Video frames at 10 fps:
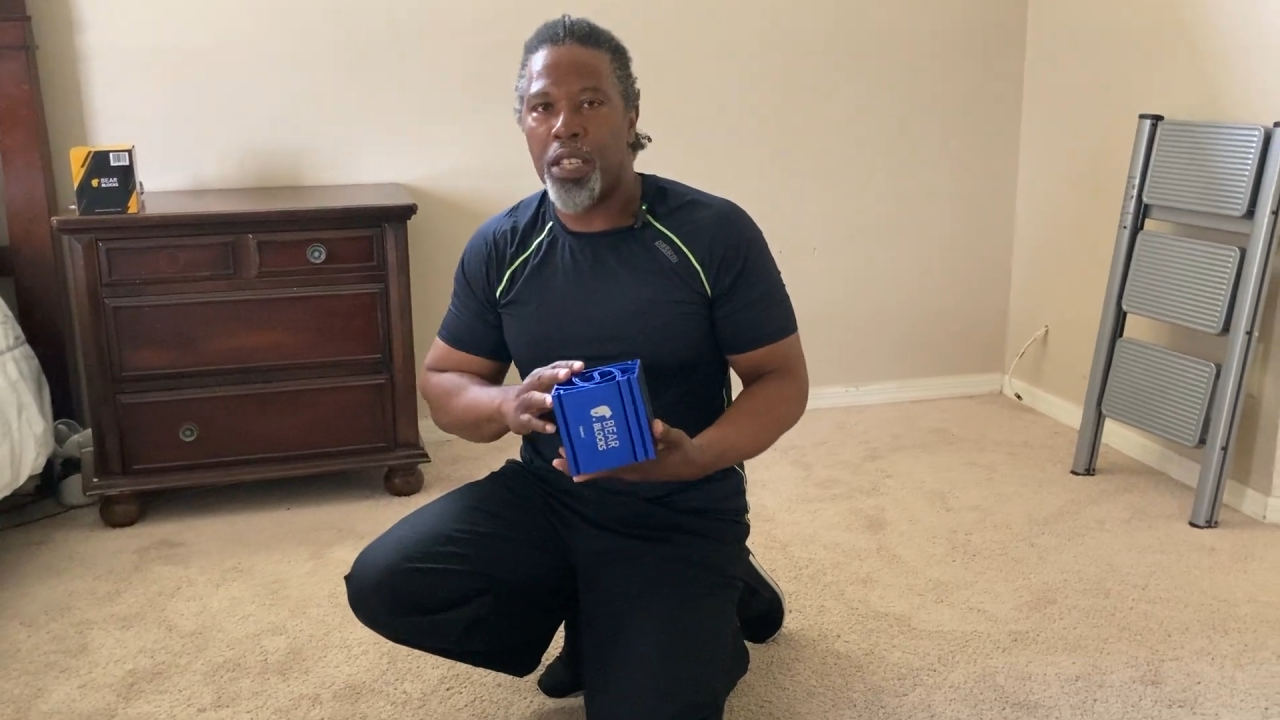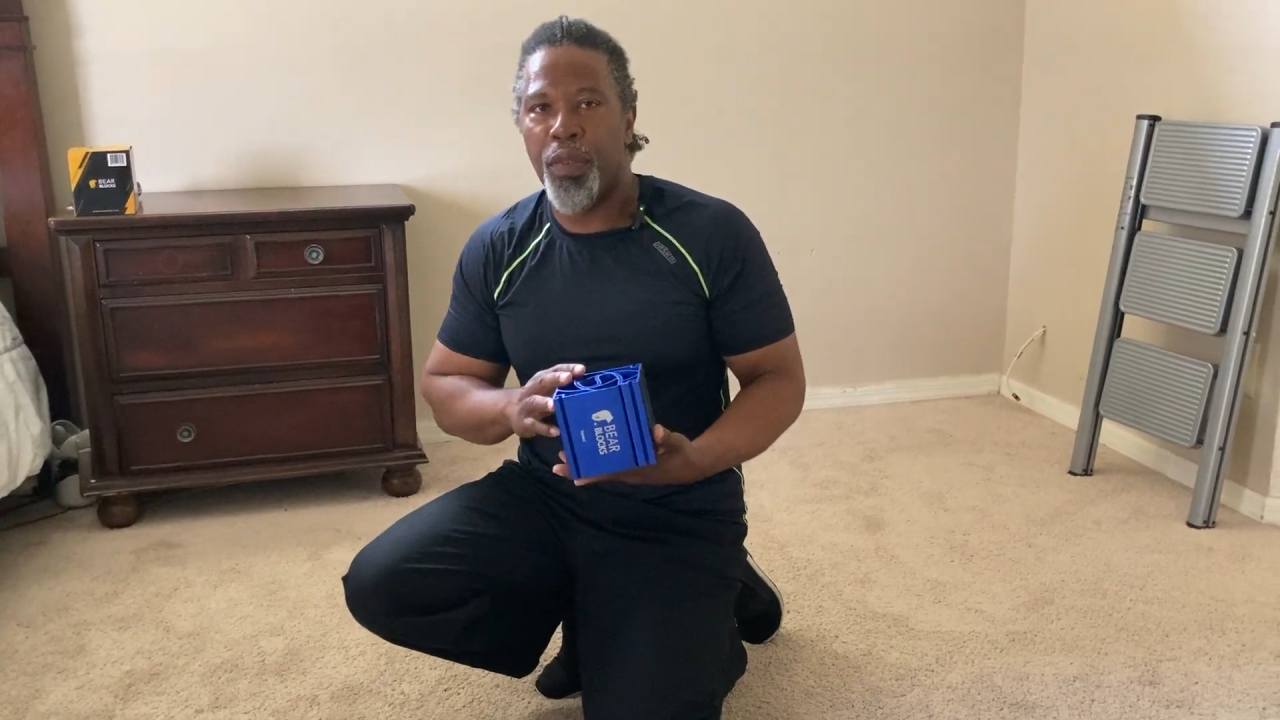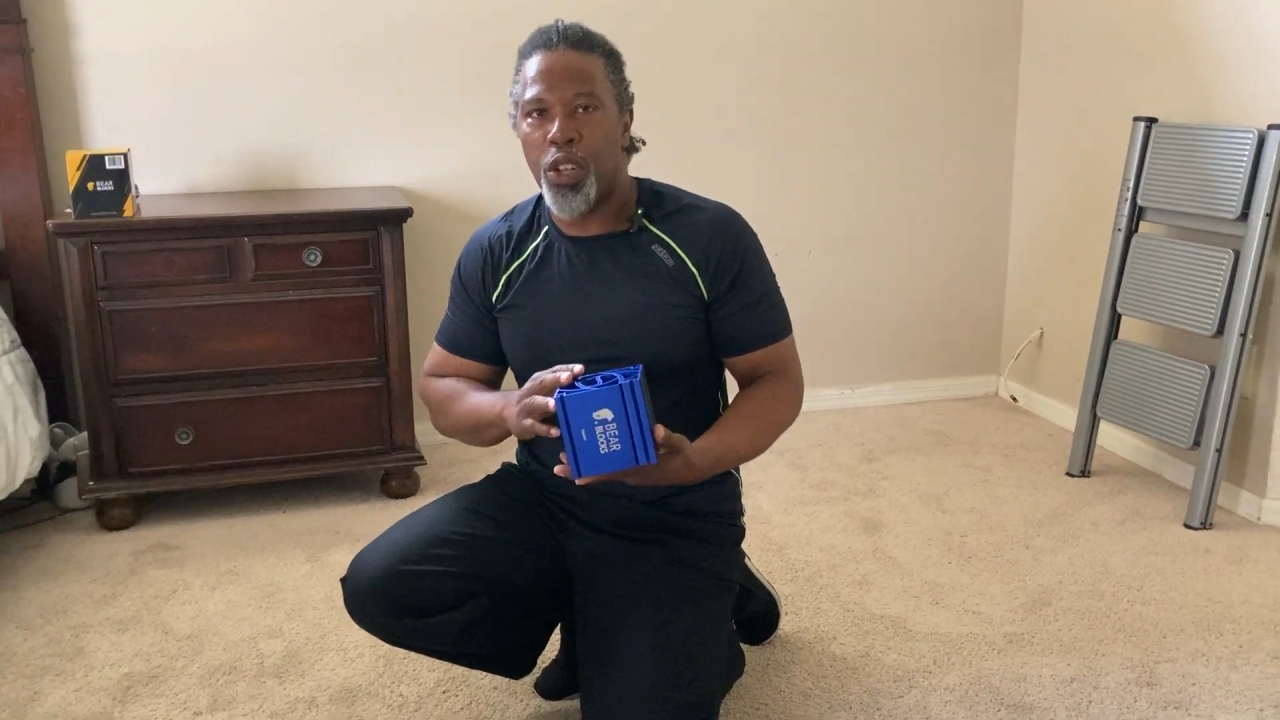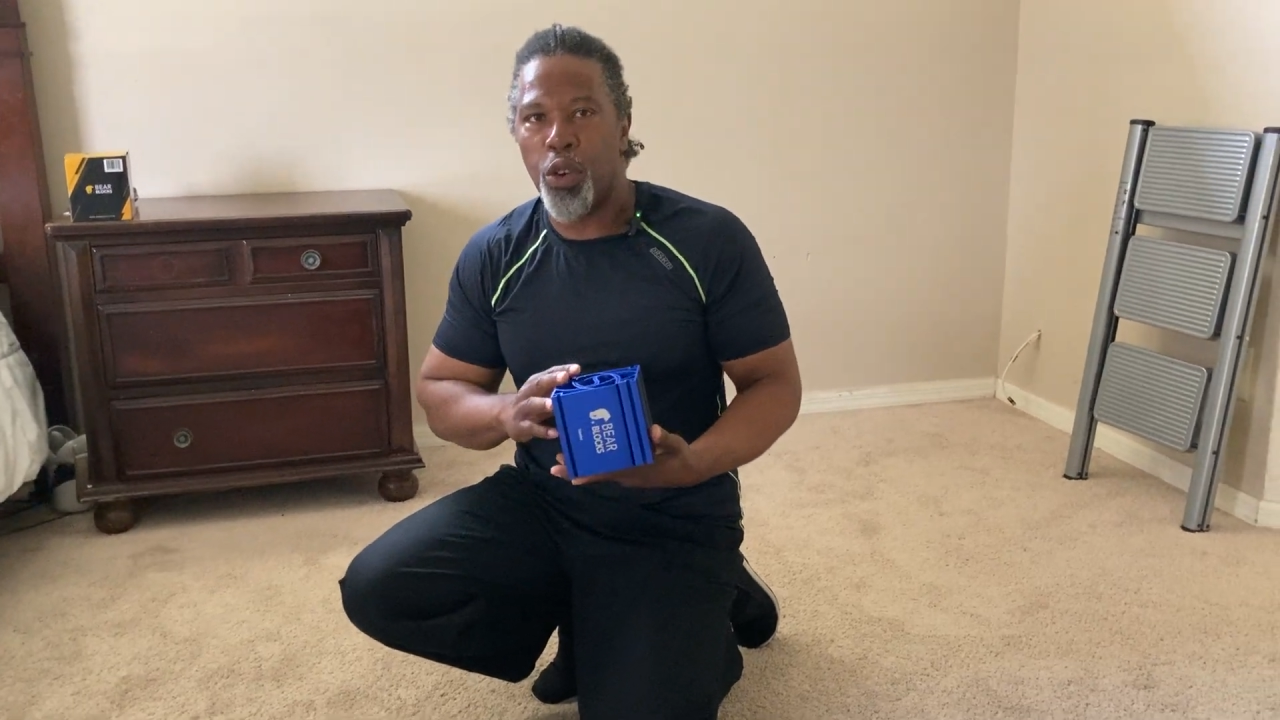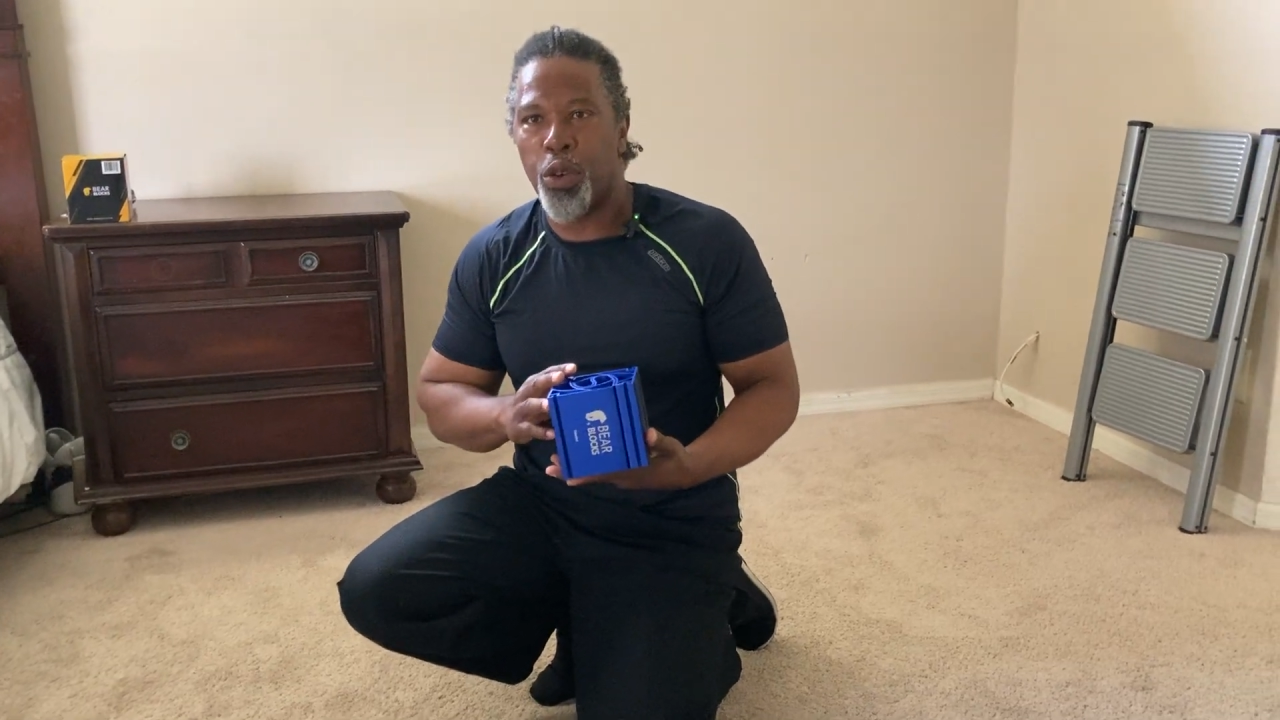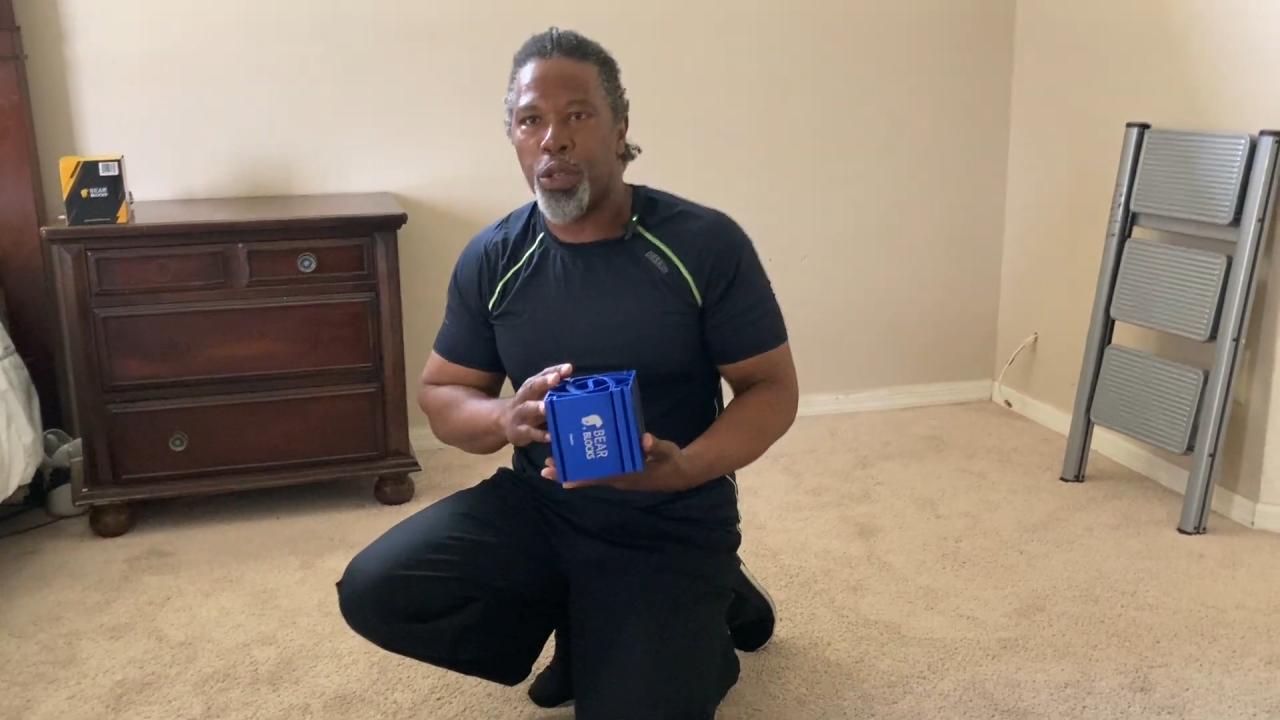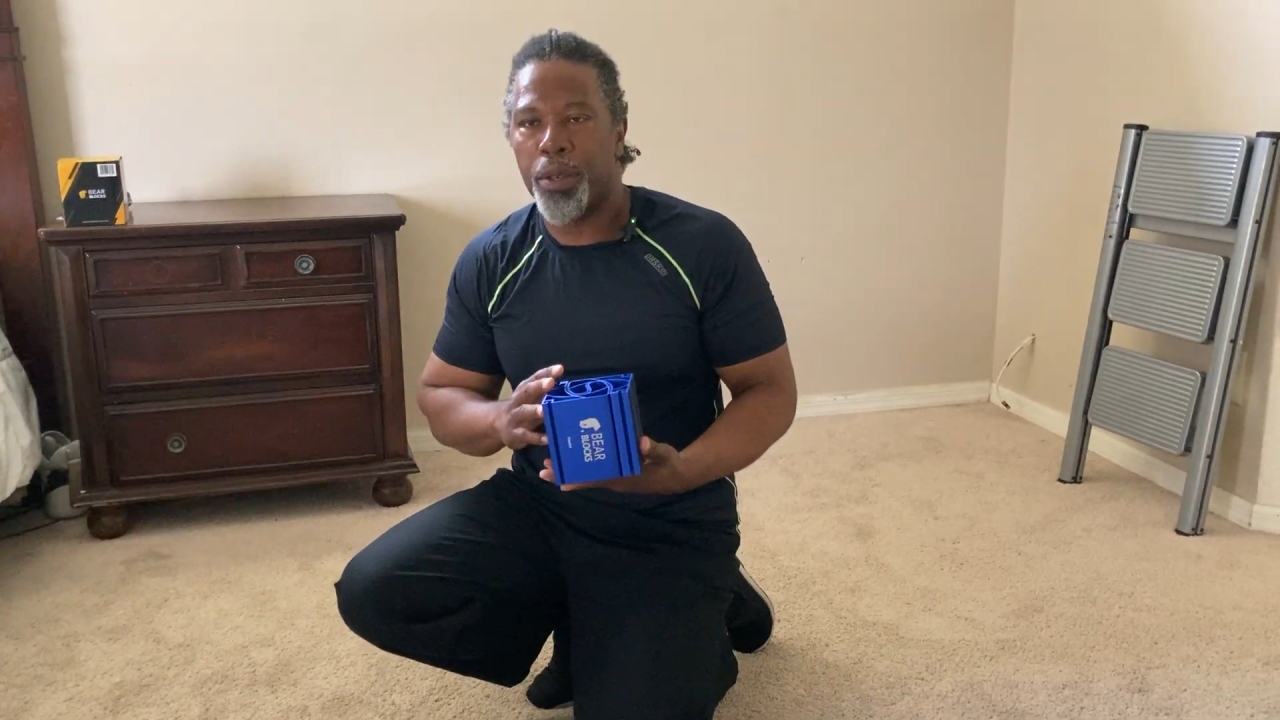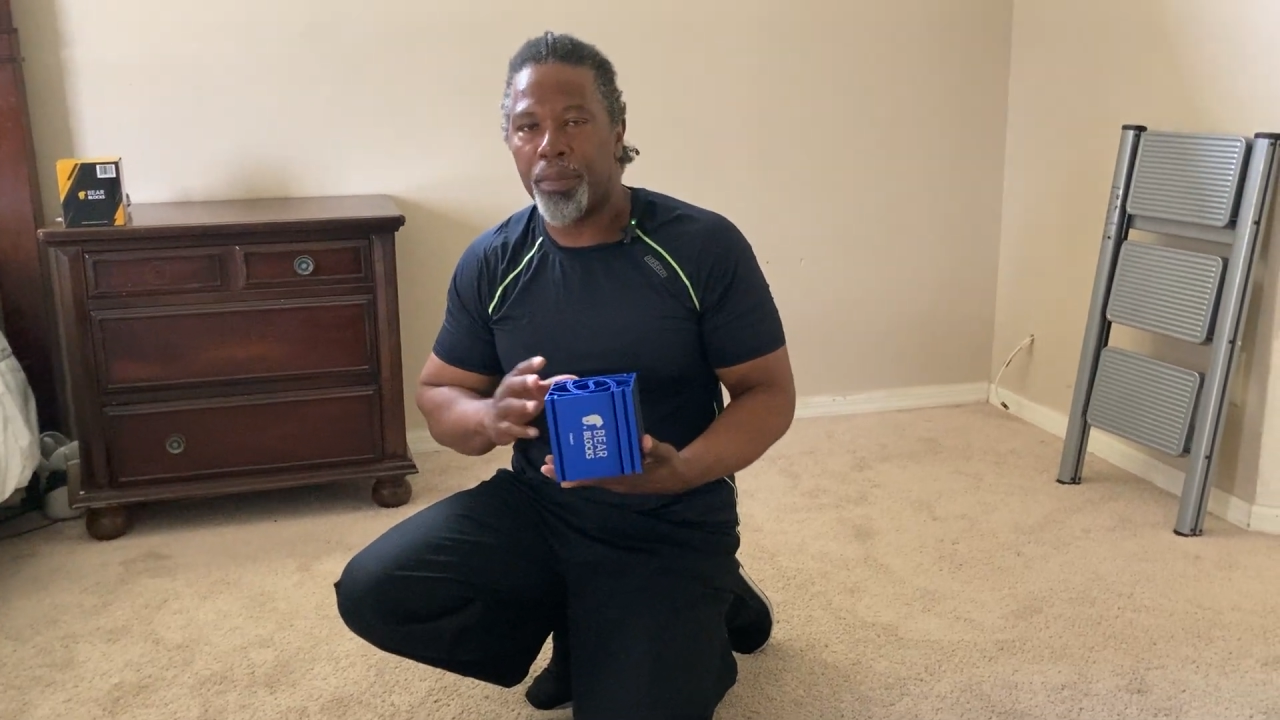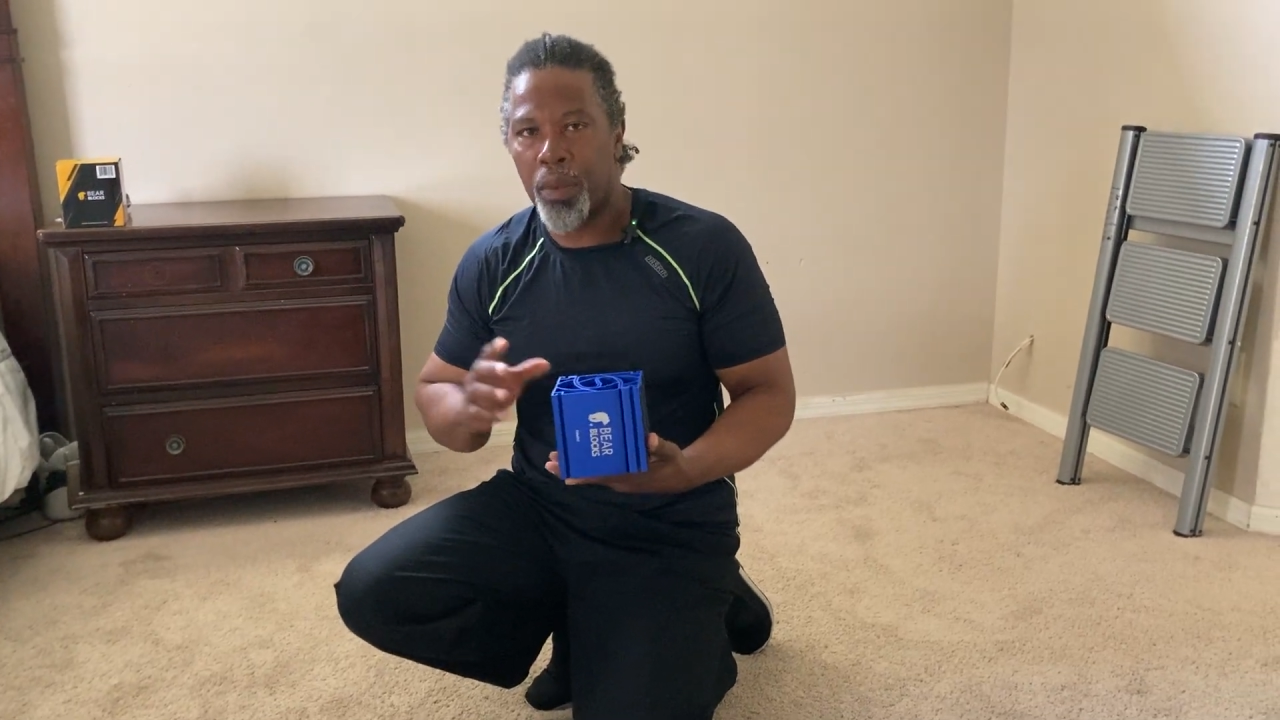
videos